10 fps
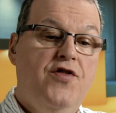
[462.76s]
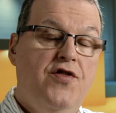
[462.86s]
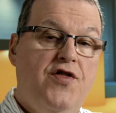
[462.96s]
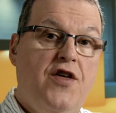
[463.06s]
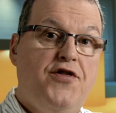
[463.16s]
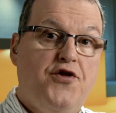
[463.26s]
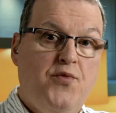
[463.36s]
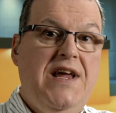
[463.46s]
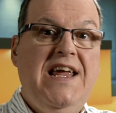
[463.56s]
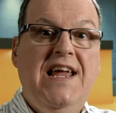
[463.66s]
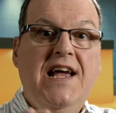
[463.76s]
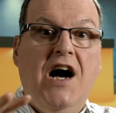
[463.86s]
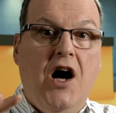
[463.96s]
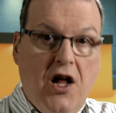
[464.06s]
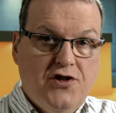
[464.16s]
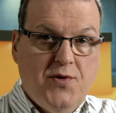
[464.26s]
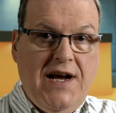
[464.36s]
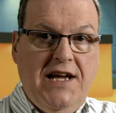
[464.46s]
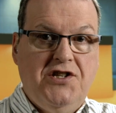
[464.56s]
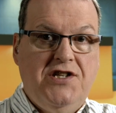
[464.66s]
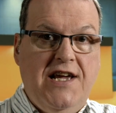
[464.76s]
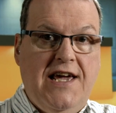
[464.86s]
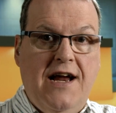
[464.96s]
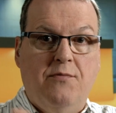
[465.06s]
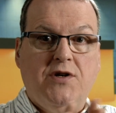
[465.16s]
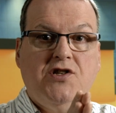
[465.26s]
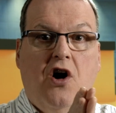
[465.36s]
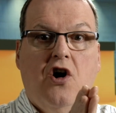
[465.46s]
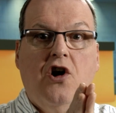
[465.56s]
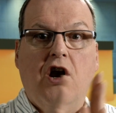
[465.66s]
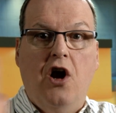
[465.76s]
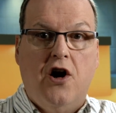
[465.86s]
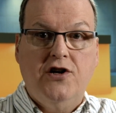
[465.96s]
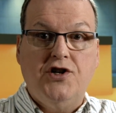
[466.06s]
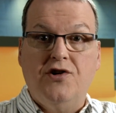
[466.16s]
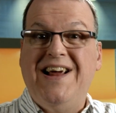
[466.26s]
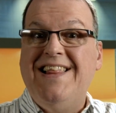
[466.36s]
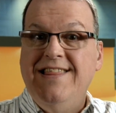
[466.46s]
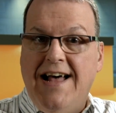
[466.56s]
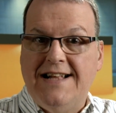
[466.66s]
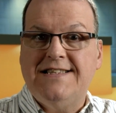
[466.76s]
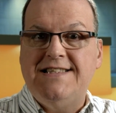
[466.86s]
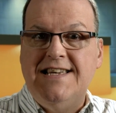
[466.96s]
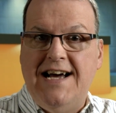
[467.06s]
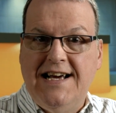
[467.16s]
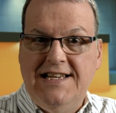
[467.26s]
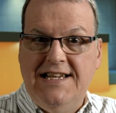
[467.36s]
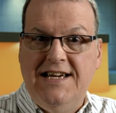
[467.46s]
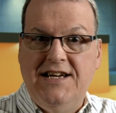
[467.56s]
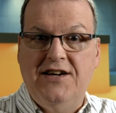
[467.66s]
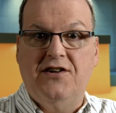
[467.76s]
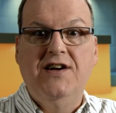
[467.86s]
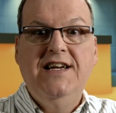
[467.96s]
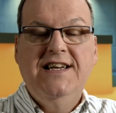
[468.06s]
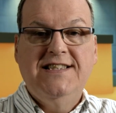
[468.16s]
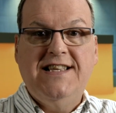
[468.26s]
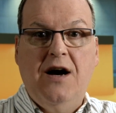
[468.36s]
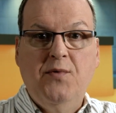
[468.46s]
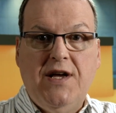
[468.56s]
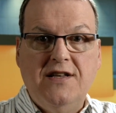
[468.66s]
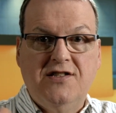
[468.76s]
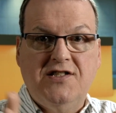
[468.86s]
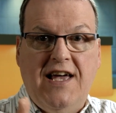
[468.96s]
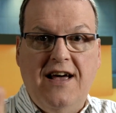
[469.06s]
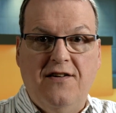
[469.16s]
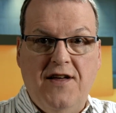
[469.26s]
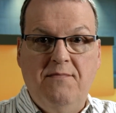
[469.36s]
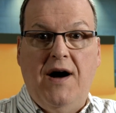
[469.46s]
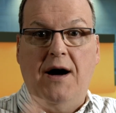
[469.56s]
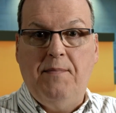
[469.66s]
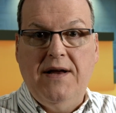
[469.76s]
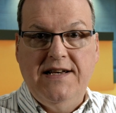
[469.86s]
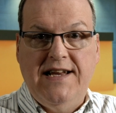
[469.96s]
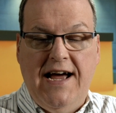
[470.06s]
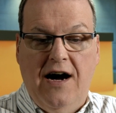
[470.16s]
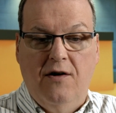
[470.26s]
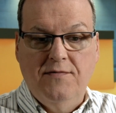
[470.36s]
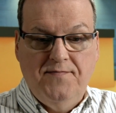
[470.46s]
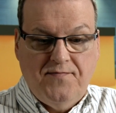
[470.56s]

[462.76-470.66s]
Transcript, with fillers: The three Ultra HD cameras are larger, and that's the idea here, is that we can scale them up and down.